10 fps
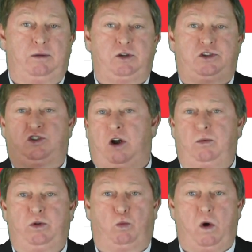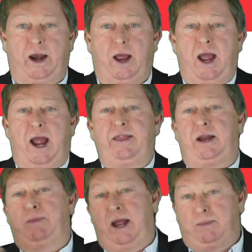just start with 1. And
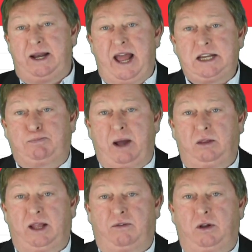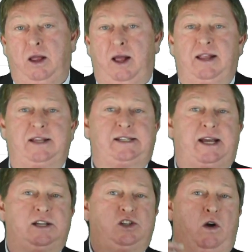then my next belt level, let's
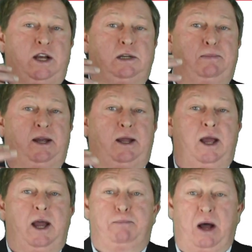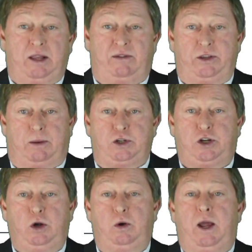say, is going to be belt level number
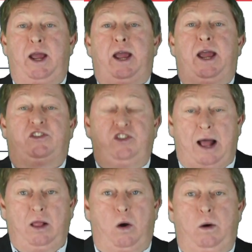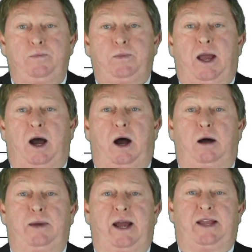2. It's yellow
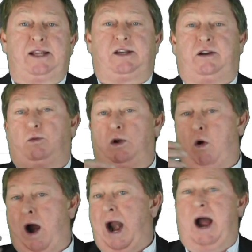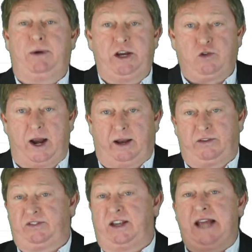and that's going to require how many
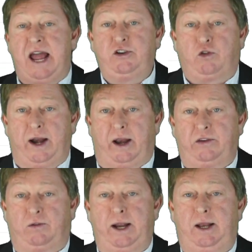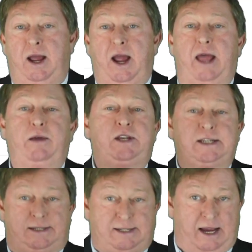trainings? Let's say 10 trainings, right? And then we
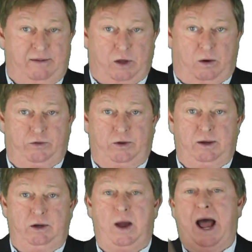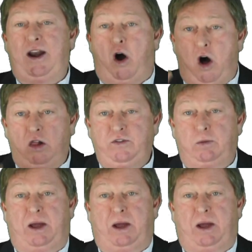just save those. You had all of your